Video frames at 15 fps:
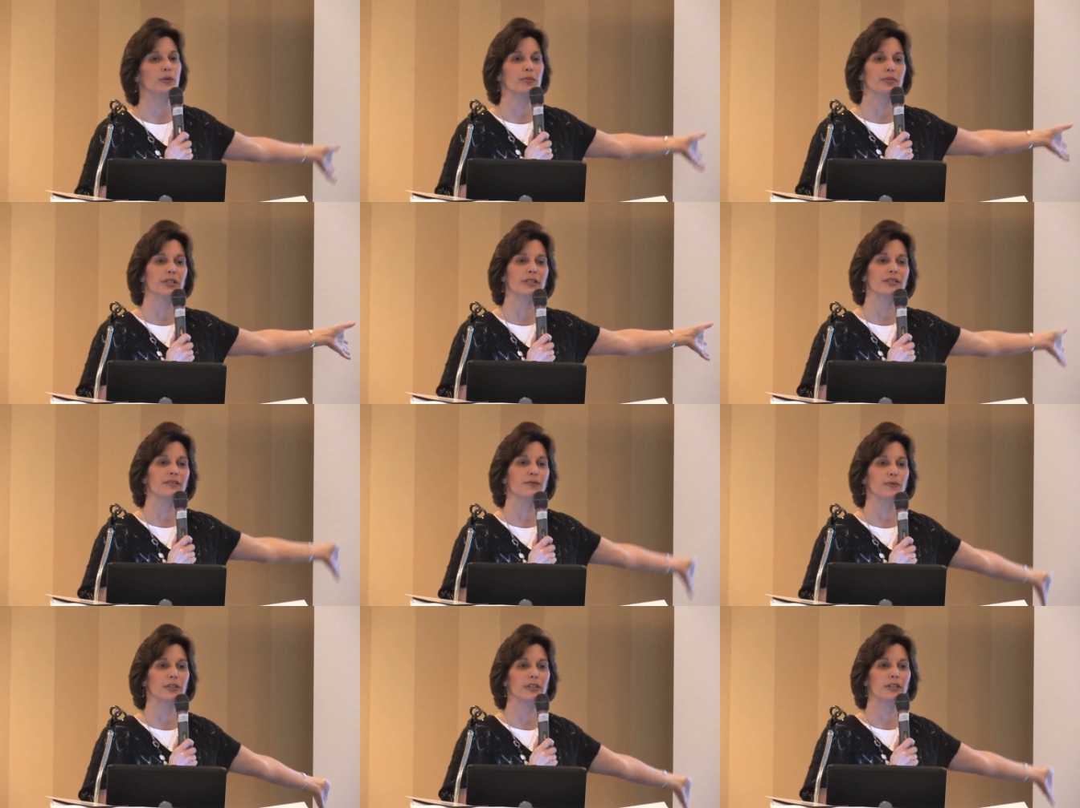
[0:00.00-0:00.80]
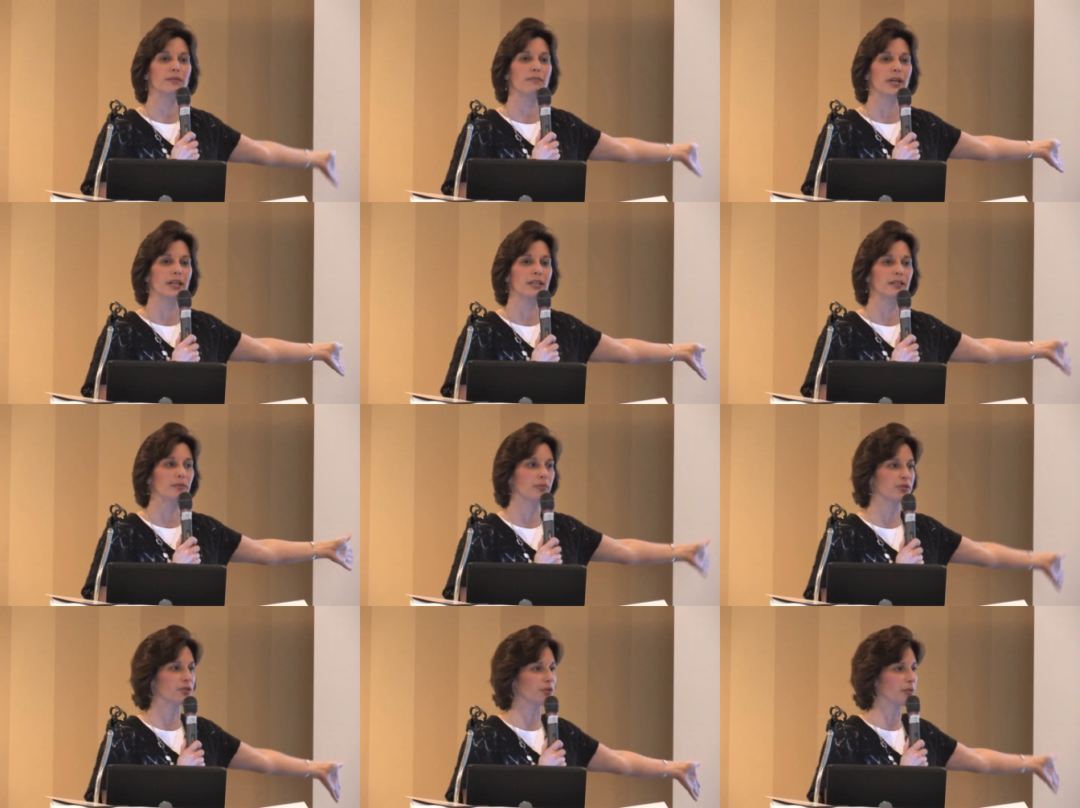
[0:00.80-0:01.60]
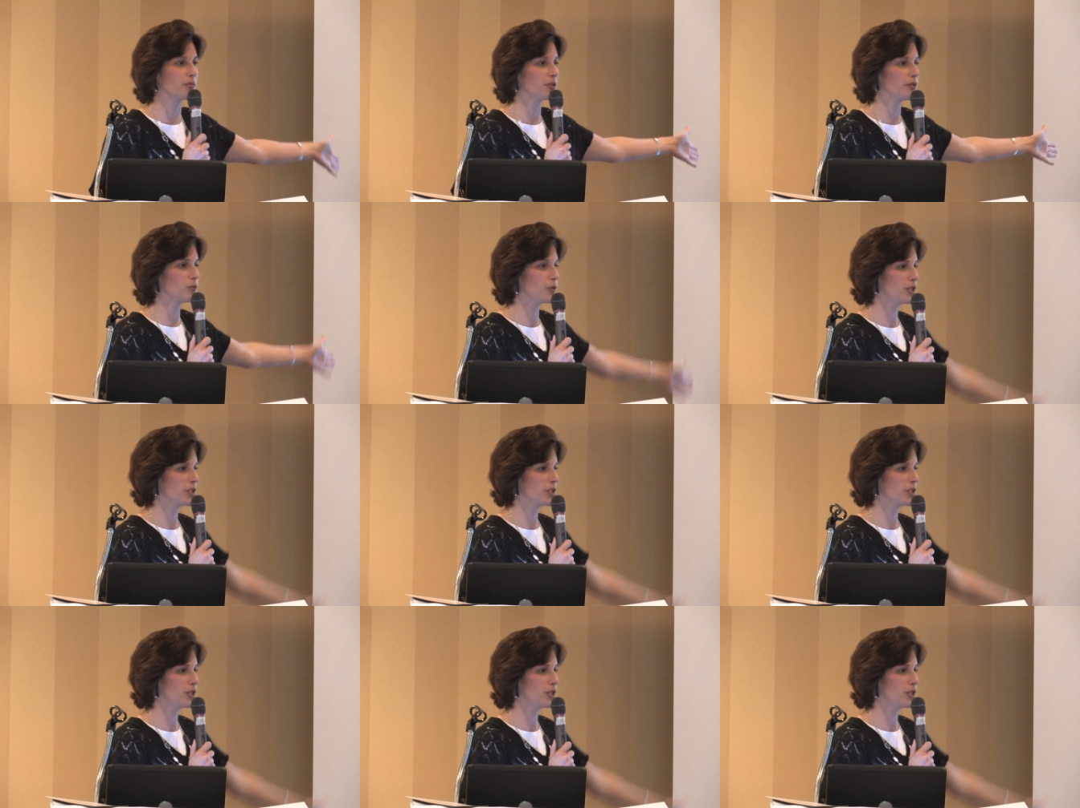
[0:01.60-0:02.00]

would be as if we could make prescription